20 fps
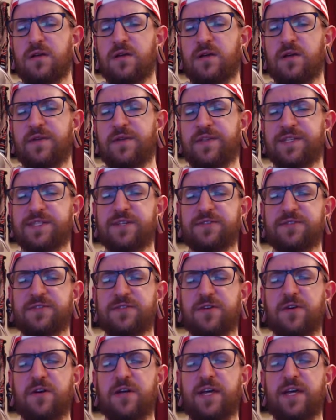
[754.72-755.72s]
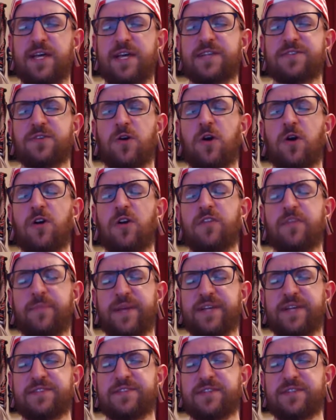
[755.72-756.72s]
And this hits all the
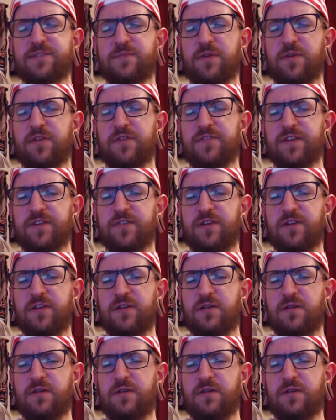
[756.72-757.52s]
basics perfectly.